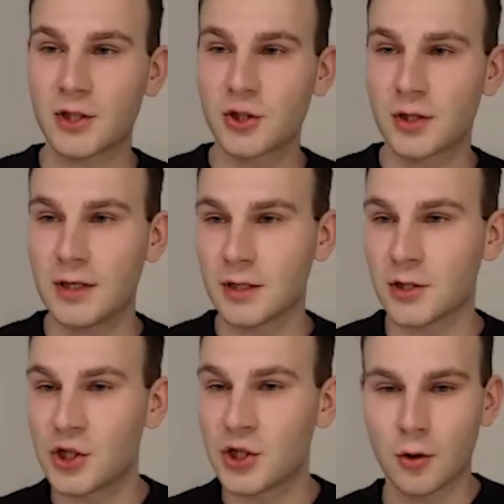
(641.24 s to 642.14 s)

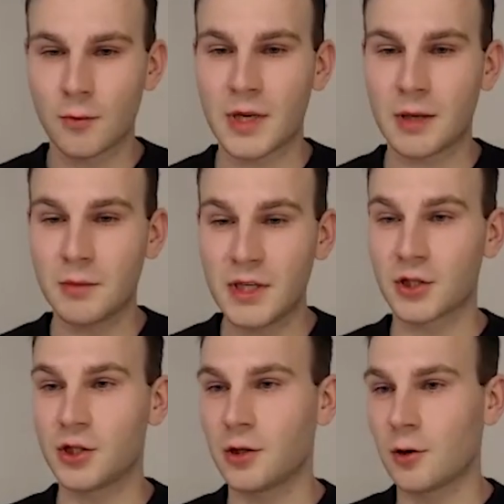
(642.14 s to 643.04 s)
especially in genome and
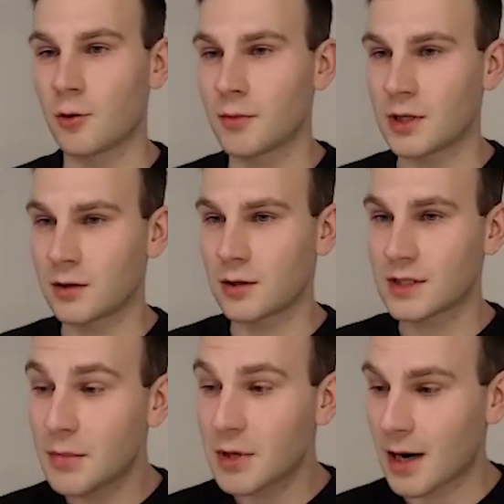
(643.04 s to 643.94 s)
metagenome
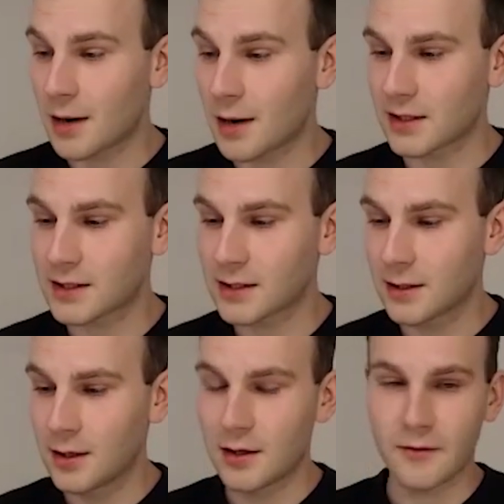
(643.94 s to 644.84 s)
assembly
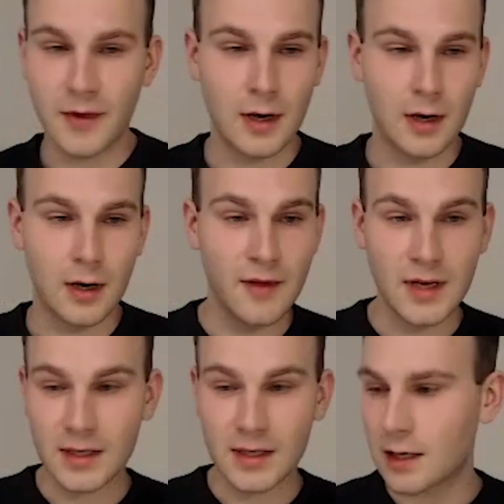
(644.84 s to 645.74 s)
pipelines. There
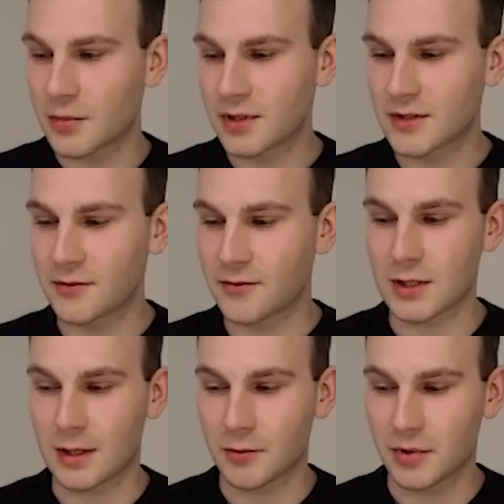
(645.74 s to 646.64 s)
are other examples,
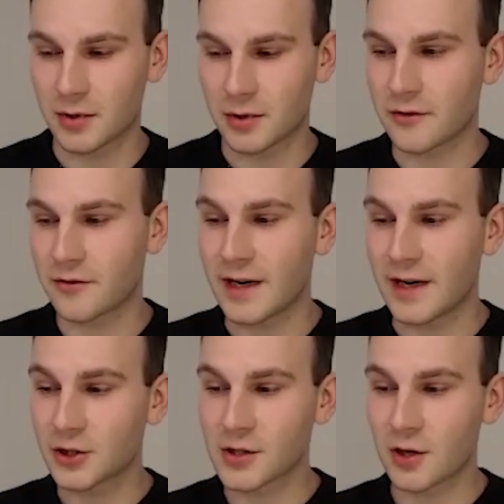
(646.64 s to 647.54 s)
for example, in
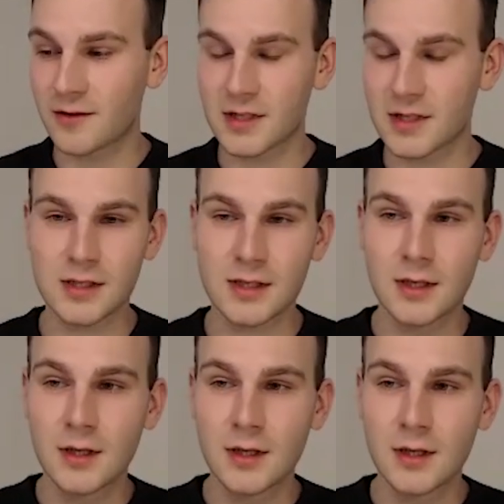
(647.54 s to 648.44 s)
financial
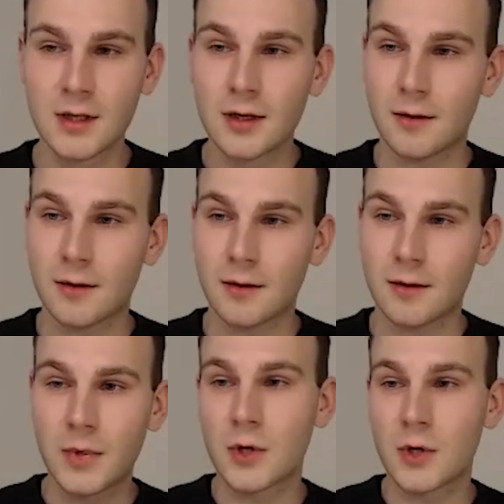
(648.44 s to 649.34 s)
services,
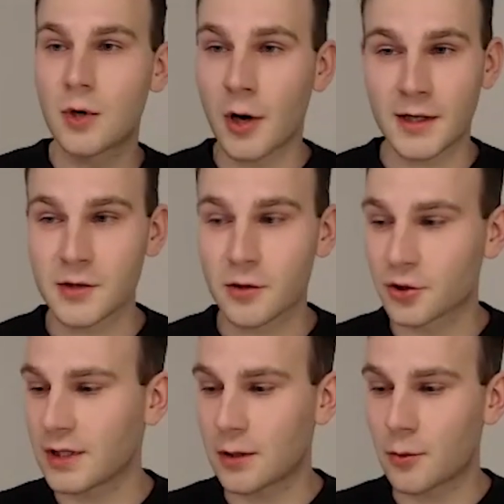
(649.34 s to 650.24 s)
online
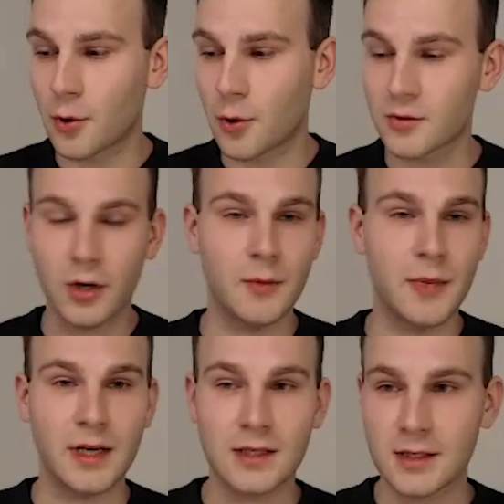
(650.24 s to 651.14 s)
social networks,
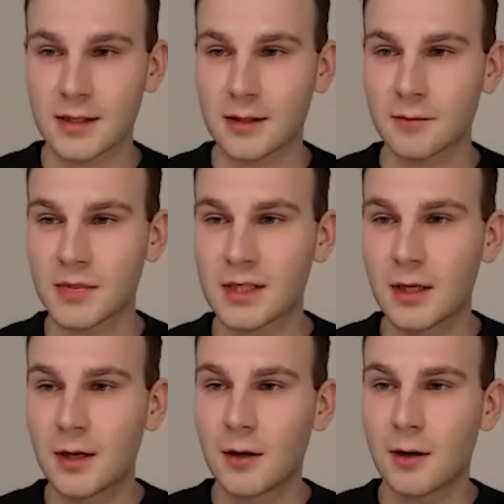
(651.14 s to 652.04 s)
recommender
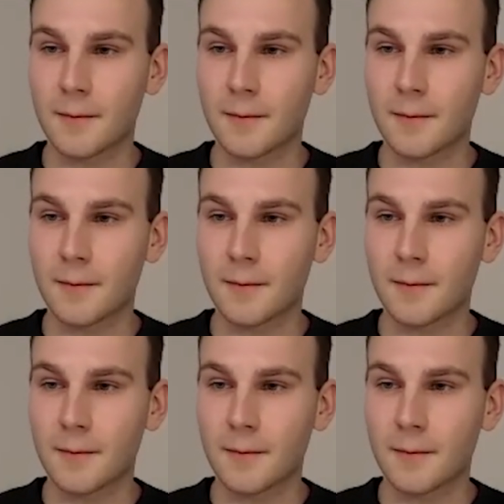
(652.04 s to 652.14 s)
systems,